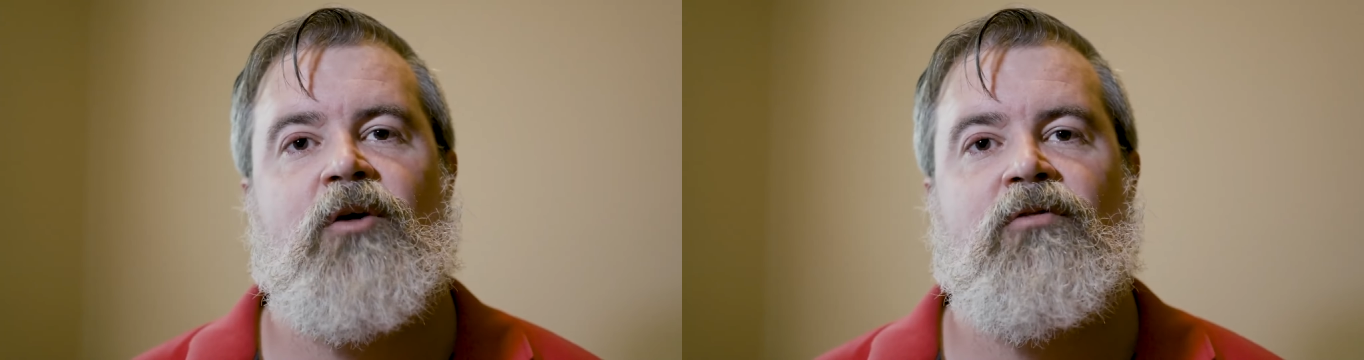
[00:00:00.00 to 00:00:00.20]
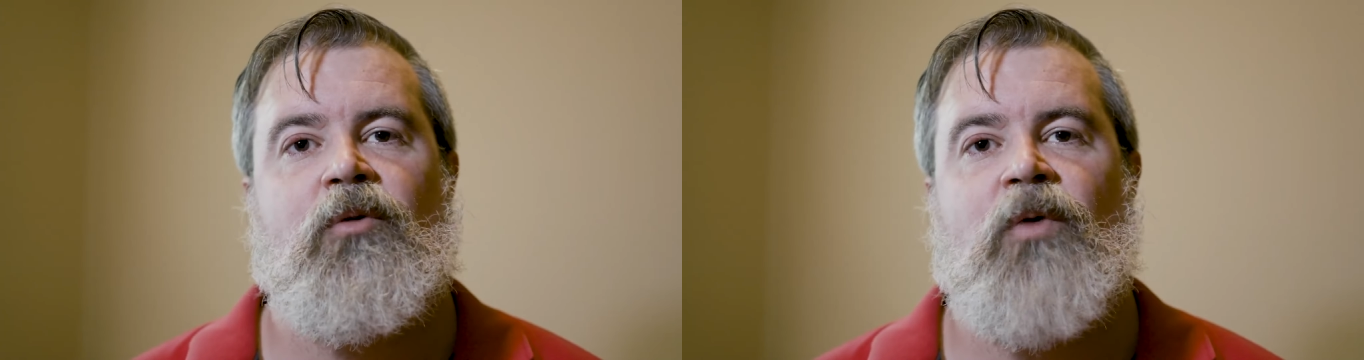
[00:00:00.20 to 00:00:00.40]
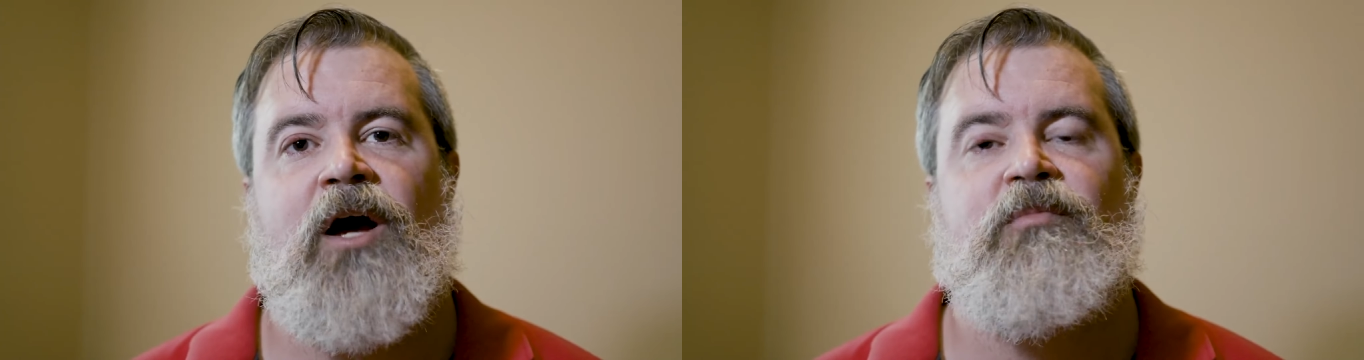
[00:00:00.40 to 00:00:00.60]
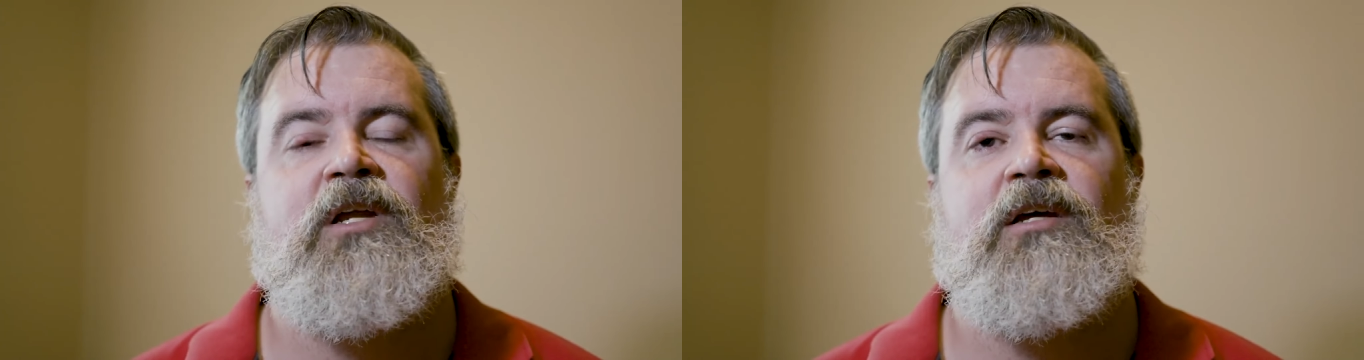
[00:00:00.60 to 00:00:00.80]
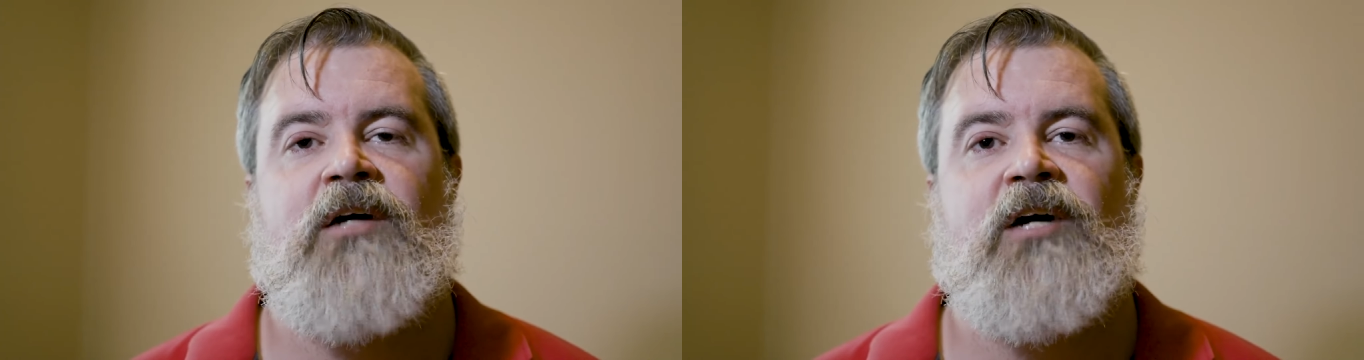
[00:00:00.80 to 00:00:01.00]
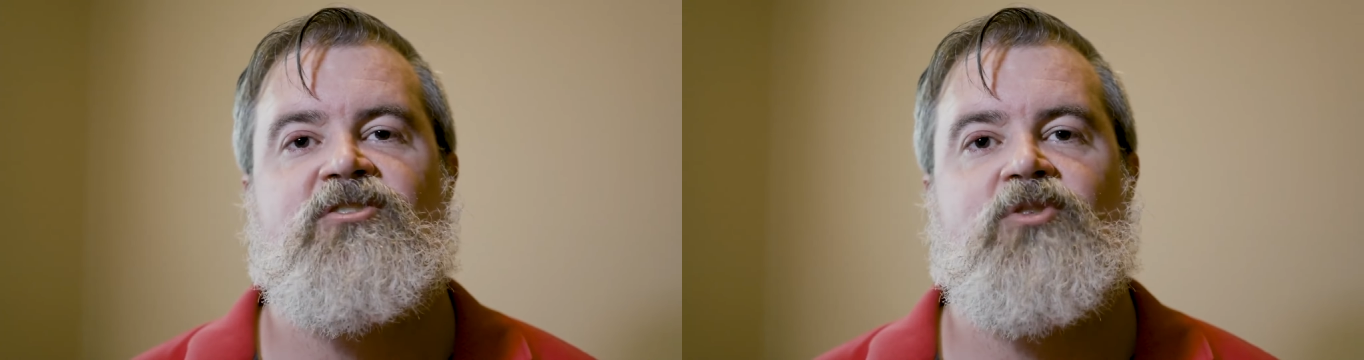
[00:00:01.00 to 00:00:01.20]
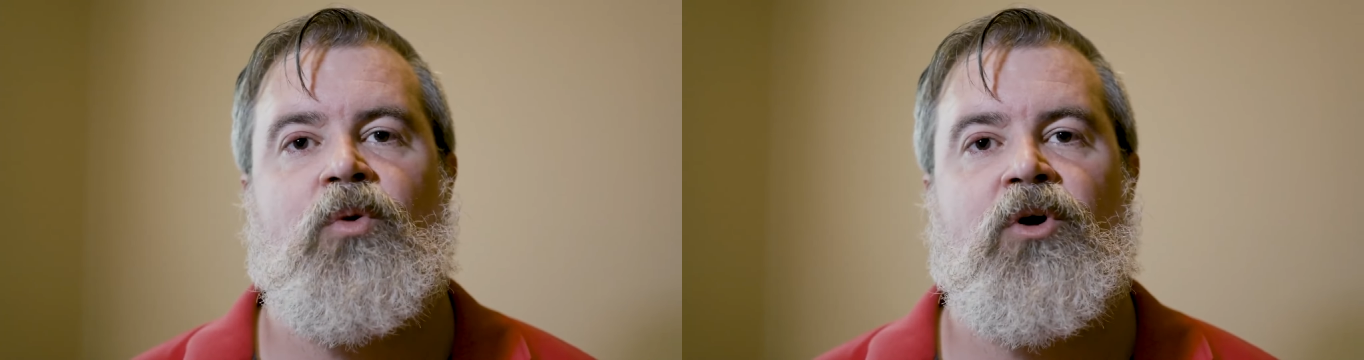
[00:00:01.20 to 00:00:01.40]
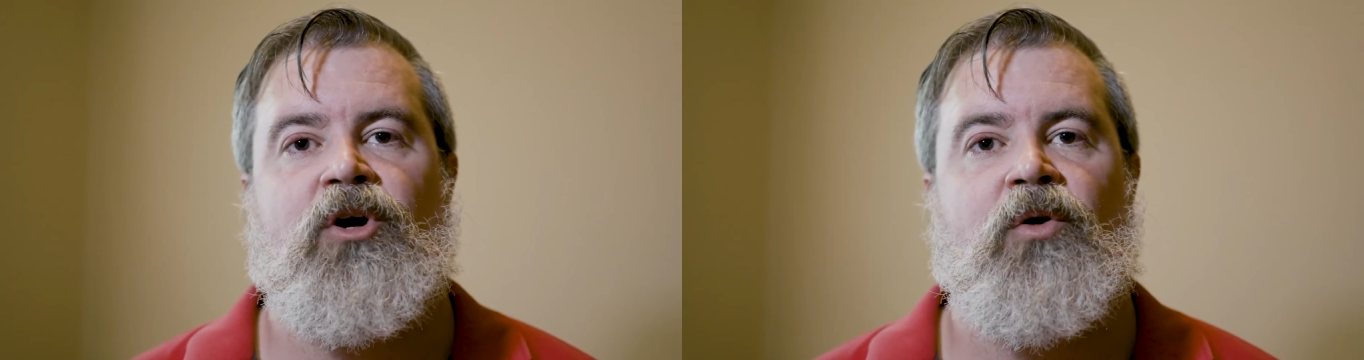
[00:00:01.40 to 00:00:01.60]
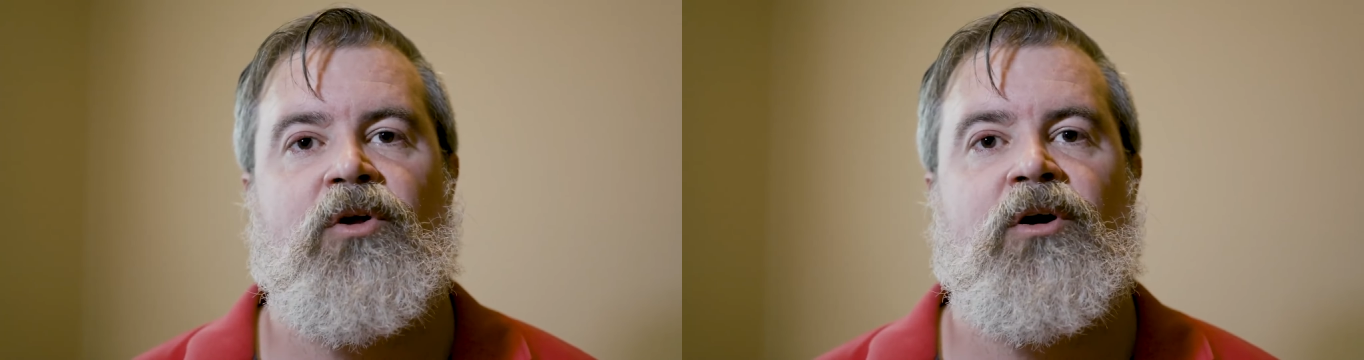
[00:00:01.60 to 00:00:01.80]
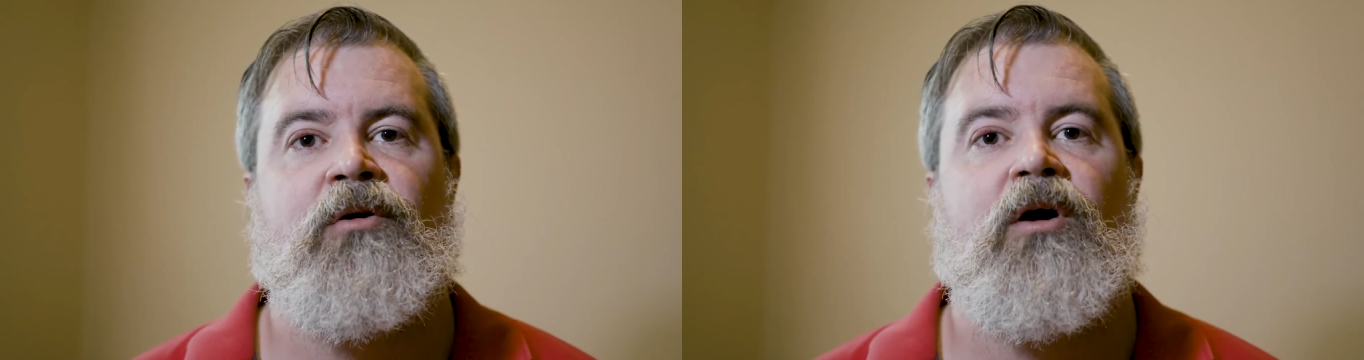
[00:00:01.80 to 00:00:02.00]
go over to whackmedia.store, go
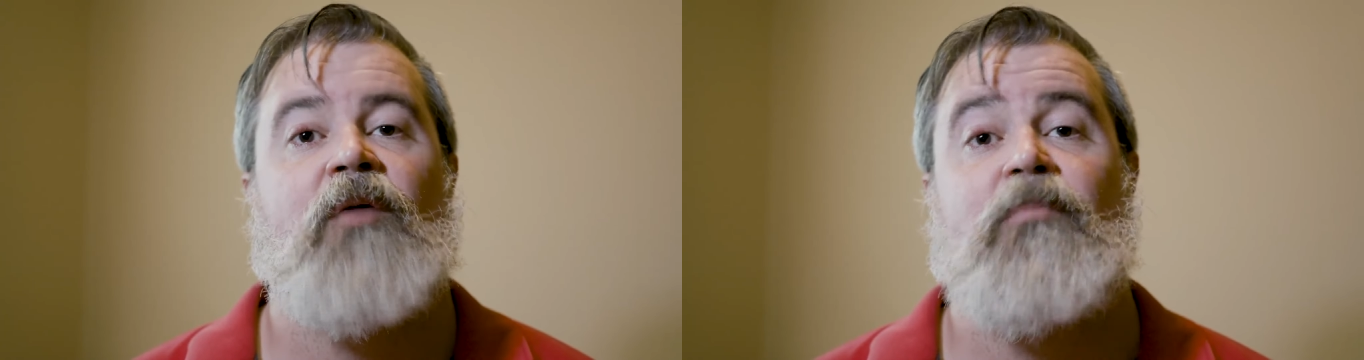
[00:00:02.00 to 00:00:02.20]
to